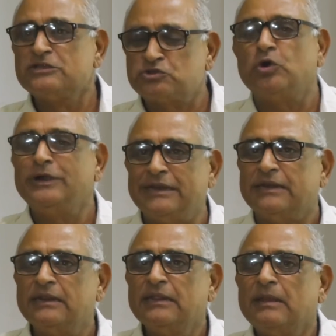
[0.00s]
sold
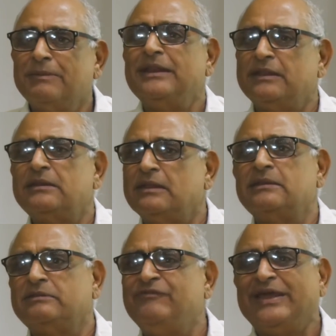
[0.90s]
in? Well,
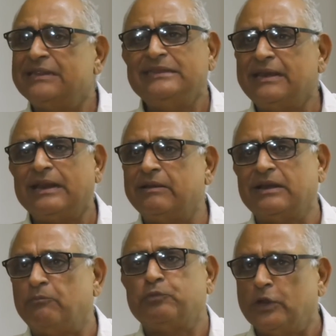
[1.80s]
where there
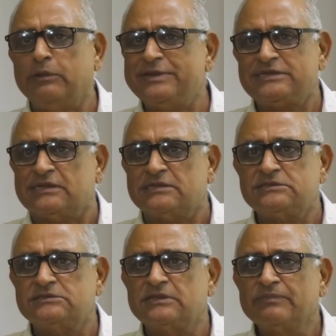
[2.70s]
are
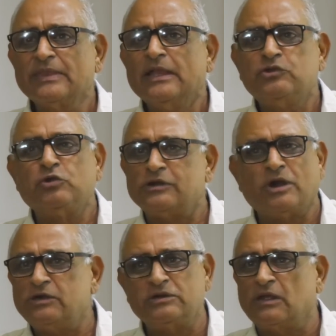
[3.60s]
prohibitions, you are
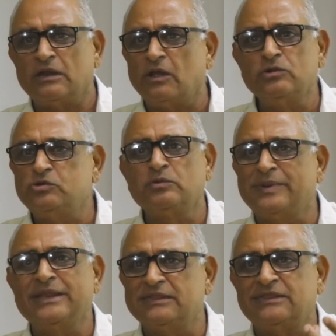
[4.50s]
not allowed to
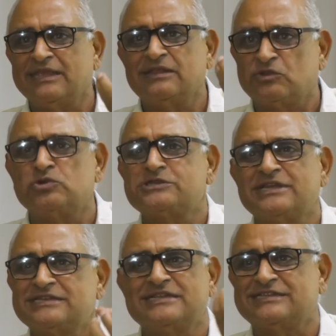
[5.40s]
bring thing, those
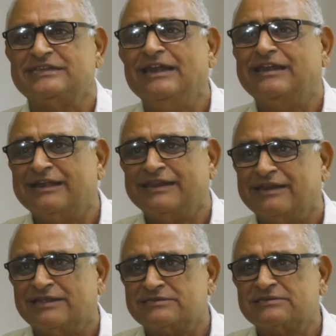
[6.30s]
things in sealed
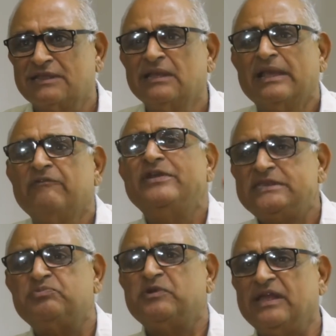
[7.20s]
containers.
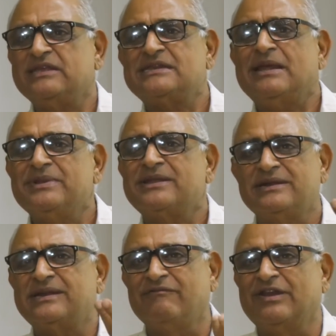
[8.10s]
Which Islamic
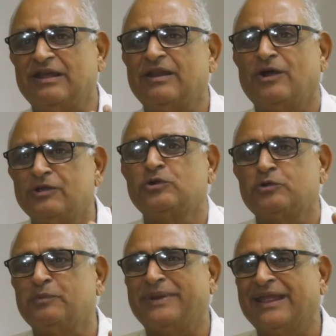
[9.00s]
country will allow you
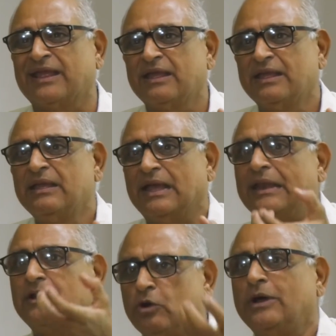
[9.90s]
to bring
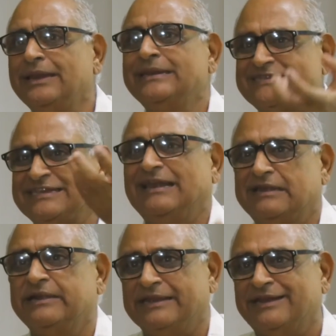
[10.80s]
alcohol in sealed
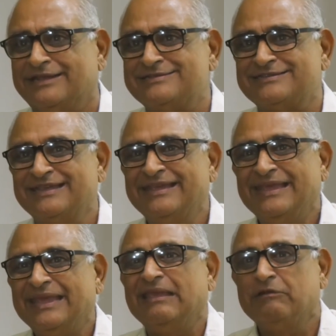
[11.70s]
containers,
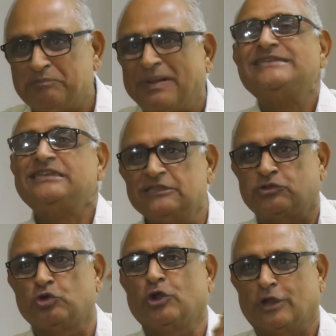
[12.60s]
even passing
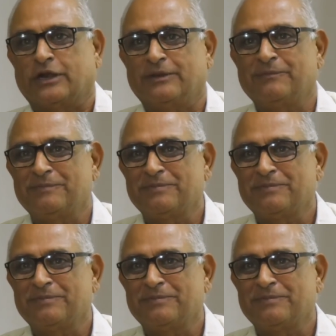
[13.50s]
through your,